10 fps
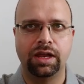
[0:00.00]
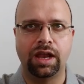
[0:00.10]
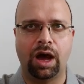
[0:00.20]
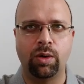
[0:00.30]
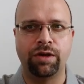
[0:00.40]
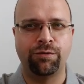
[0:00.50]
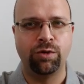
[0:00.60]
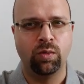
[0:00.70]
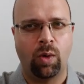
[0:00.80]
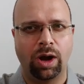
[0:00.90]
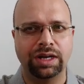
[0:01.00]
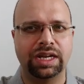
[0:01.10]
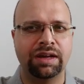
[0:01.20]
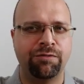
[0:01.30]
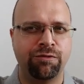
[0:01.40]
Now, if you
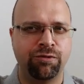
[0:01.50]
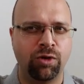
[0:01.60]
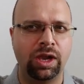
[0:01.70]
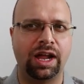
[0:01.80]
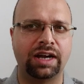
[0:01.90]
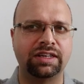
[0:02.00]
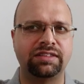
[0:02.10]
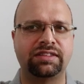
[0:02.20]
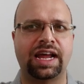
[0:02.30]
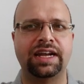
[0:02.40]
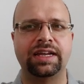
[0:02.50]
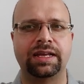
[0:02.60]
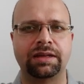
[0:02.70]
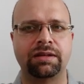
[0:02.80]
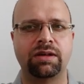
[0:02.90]
want a full
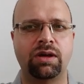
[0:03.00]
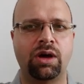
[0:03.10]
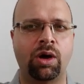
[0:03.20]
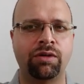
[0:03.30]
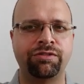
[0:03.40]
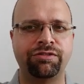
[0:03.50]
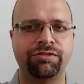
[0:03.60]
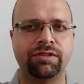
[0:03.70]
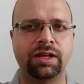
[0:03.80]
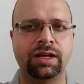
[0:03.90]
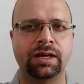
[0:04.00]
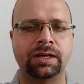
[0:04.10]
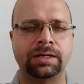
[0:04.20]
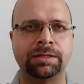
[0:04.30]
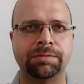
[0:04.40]
understanding of
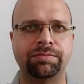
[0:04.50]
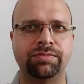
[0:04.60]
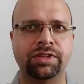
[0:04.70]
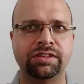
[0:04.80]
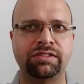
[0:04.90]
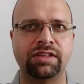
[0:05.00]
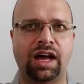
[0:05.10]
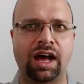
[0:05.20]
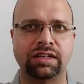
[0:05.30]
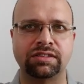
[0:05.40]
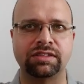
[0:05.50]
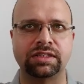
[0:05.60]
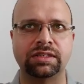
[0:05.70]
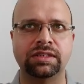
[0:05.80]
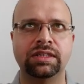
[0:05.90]
this
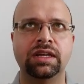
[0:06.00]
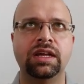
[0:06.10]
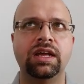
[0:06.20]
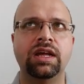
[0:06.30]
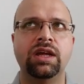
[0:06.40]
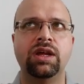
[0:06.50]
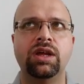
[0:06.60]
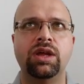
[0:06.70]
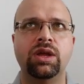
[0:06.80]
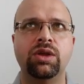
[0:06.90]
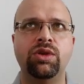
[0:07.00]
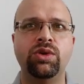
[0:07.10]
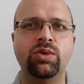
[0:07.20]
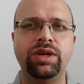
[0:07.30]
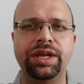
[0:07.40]
answer,
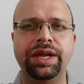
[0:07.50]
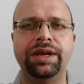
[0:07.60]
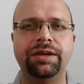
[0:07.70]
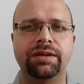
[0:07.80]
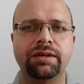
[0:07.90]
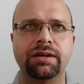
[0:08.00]
you need